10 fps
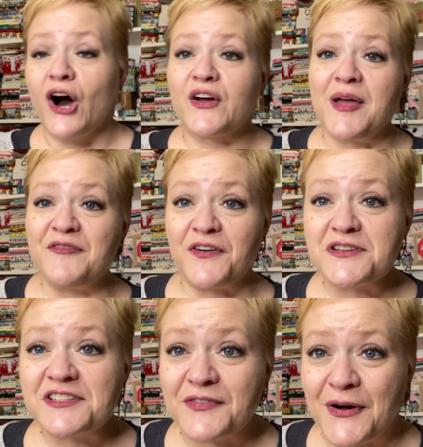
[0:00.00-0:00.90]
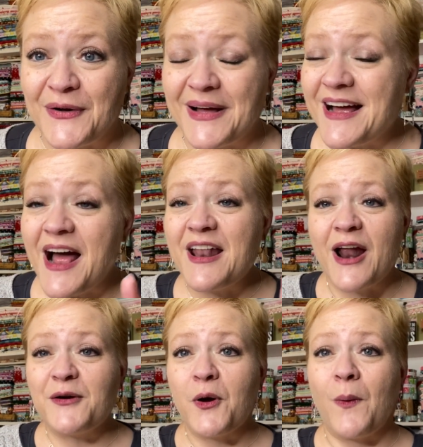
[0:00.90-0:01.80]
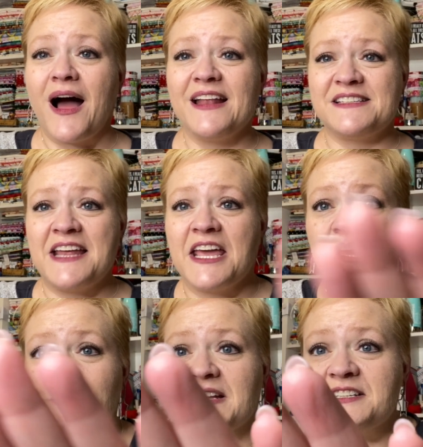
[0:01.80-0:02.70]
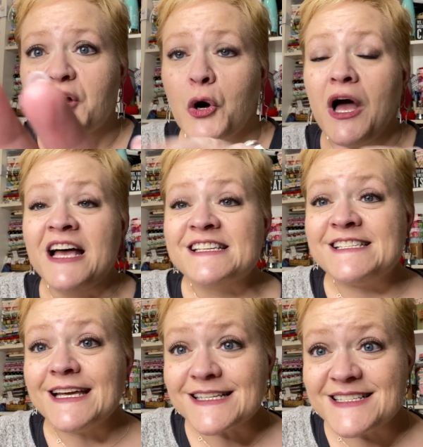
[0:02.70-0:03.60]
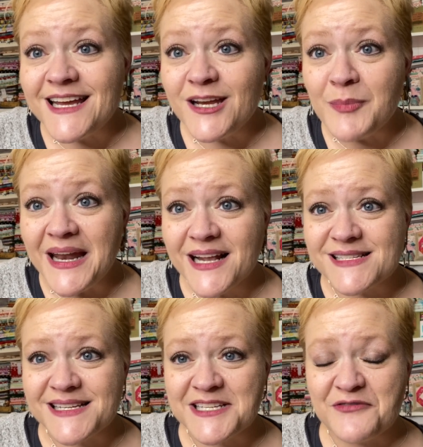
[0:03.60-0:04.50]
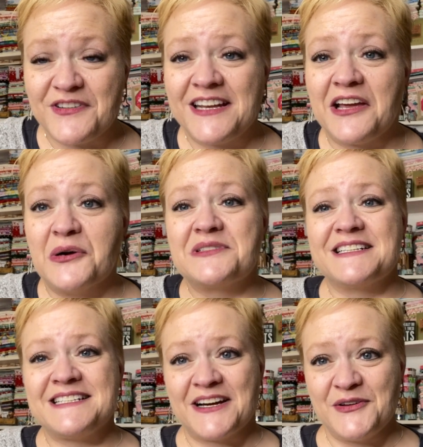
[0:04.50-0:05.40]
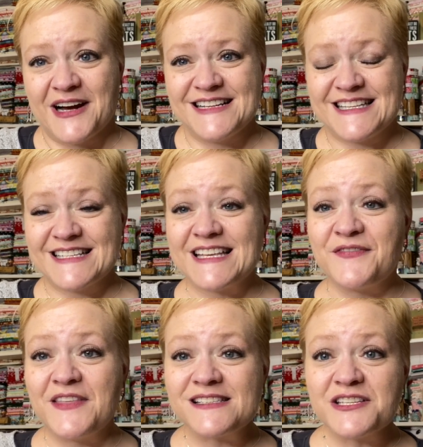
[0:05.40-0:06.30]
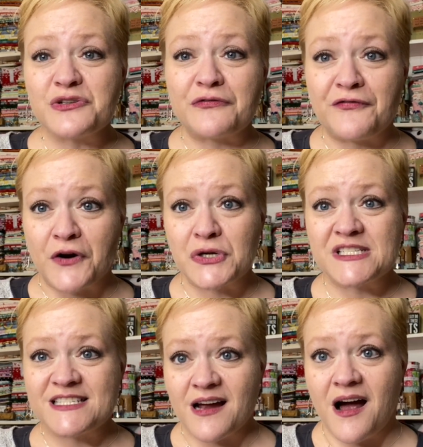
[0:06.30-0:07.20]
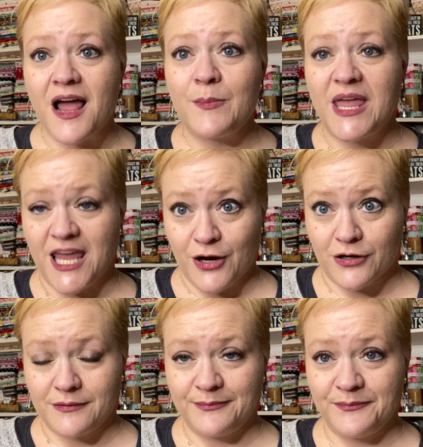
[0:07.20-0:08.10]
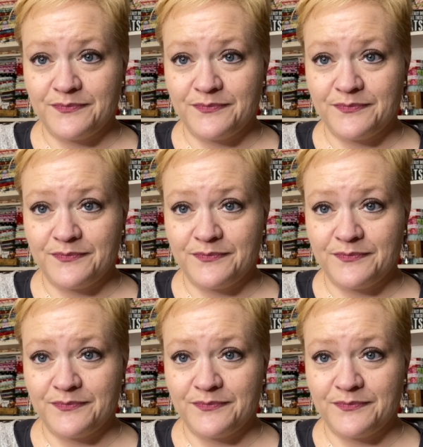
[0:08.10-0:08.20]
okay, first of all, I don't know why it's taken me till 16 minutes into the video to tell you guys this. If this is your first time here,